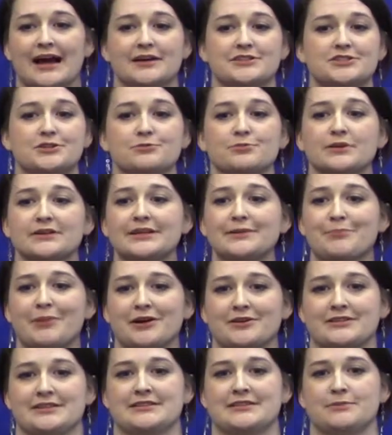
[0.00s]
to really
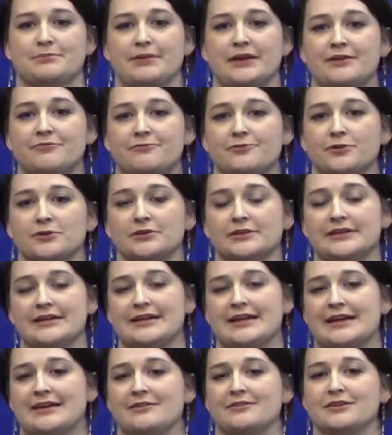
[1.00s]
participate fully
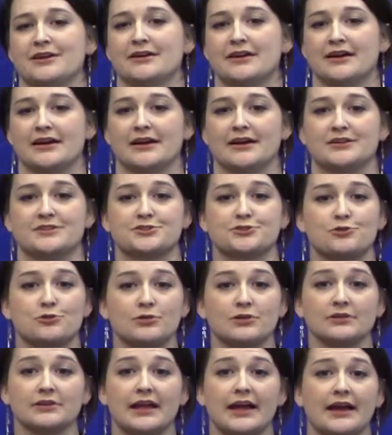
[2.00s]
in
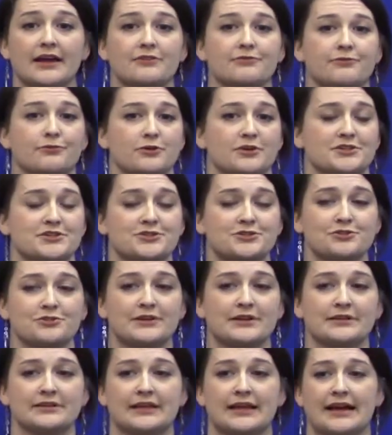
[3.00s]
school life or
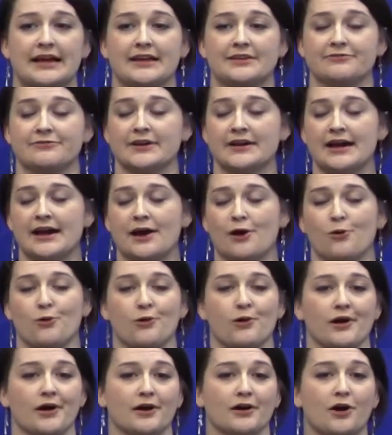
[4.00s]
student life
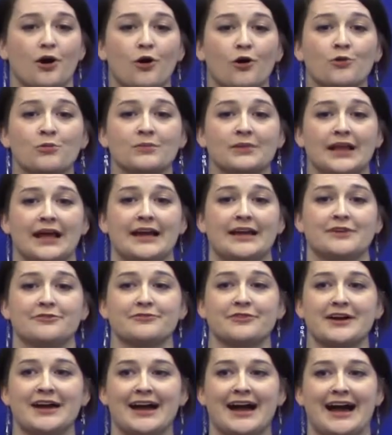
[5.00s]
or home
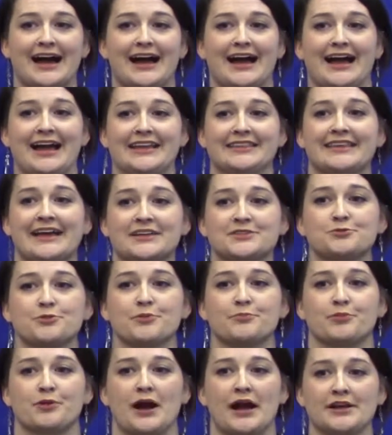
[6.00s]
life, and that's
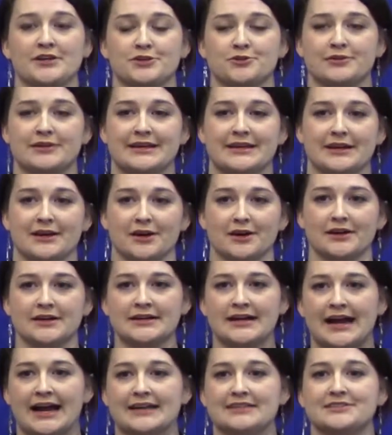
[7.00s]
what brought you here.
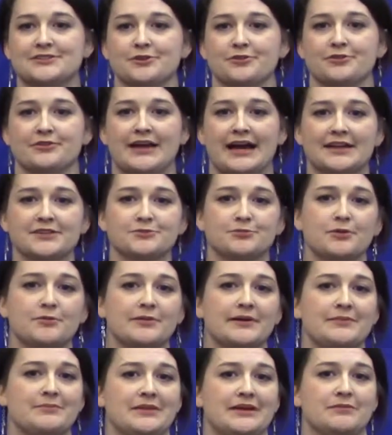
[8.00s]
And so that's what
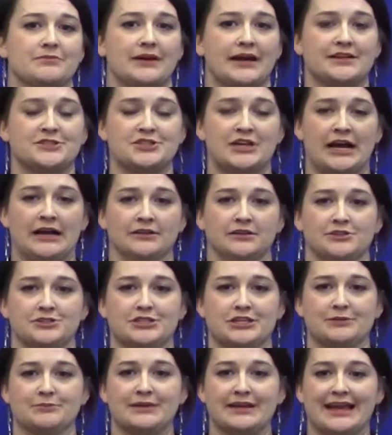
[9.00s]
we mean by
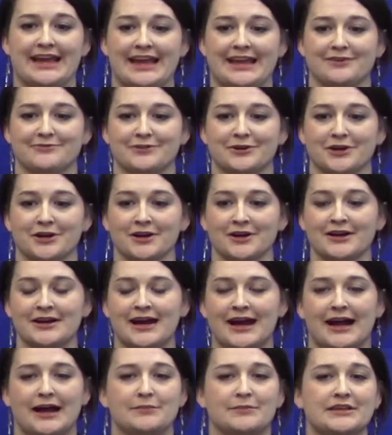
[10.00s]
challenging behavior.
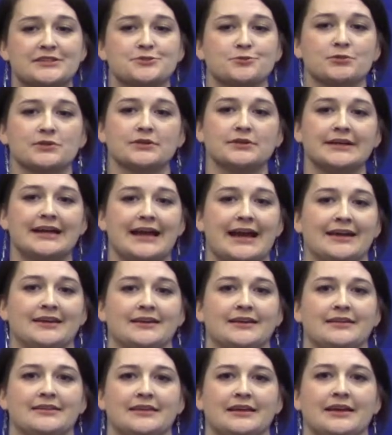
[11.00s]
It's really
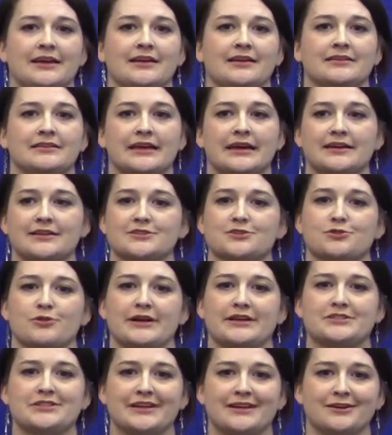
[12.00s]
anything that is
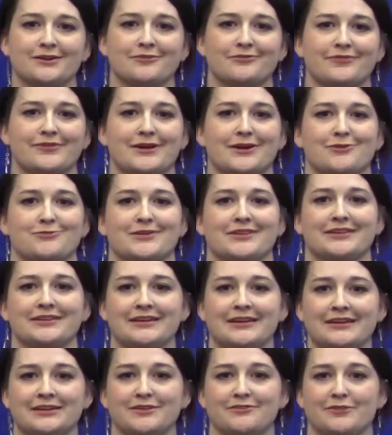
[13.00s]
going to interfere with an
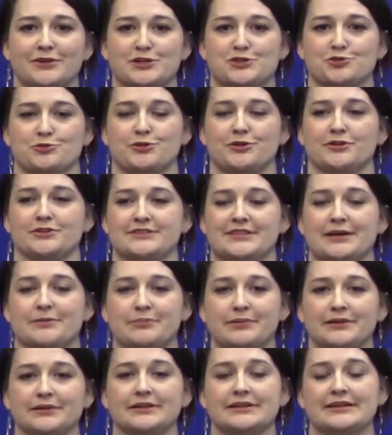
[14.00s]
individual's
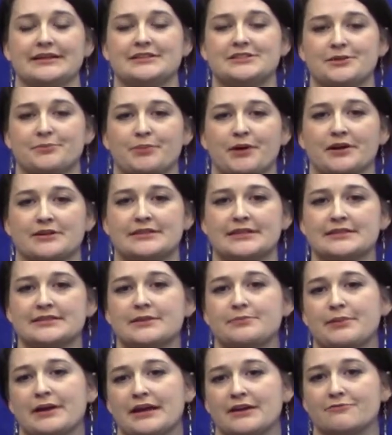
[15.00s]
ability to
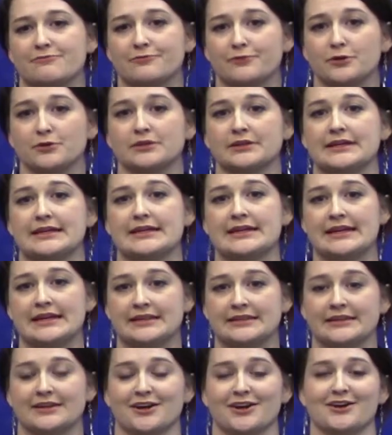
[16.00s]
participate fully
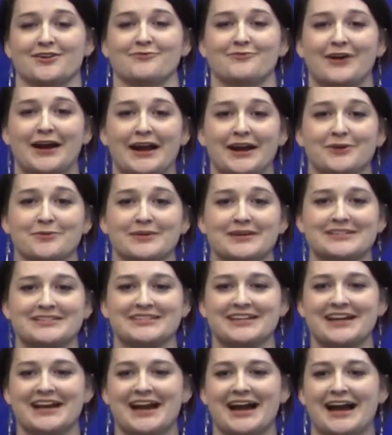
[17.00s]
in their environment,
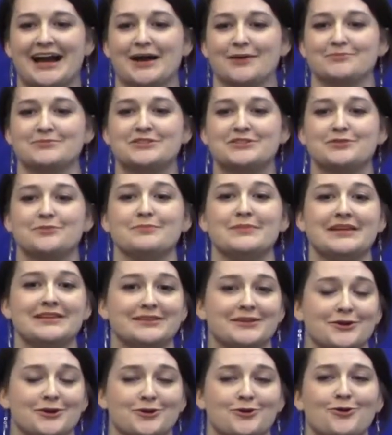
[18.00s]
to meet
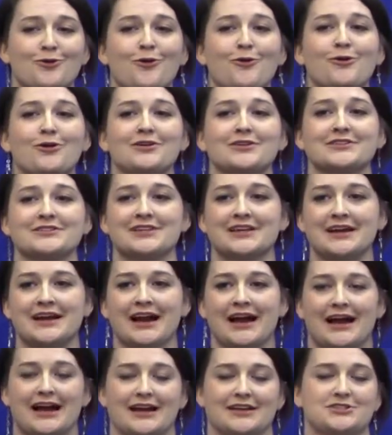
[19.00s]
their goals,
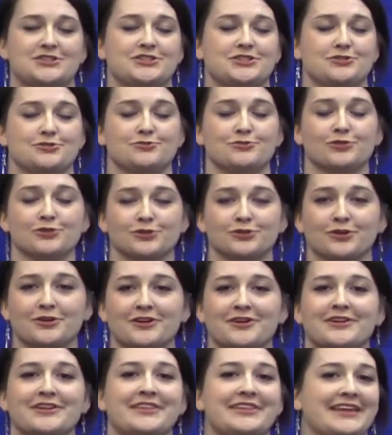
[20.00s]
to
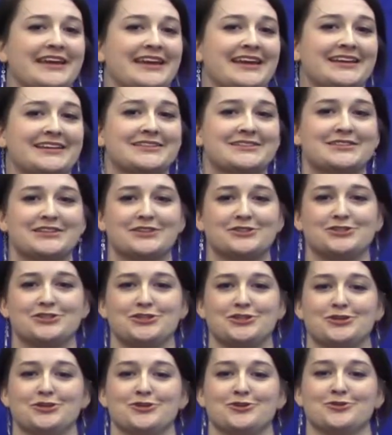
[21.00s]
learn things,
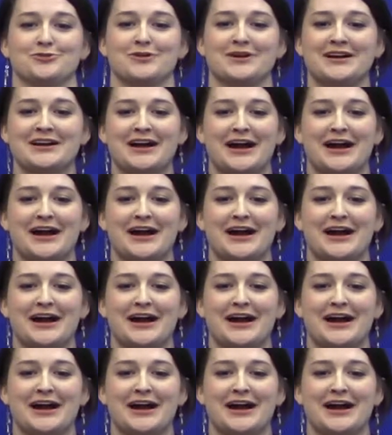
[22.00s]
to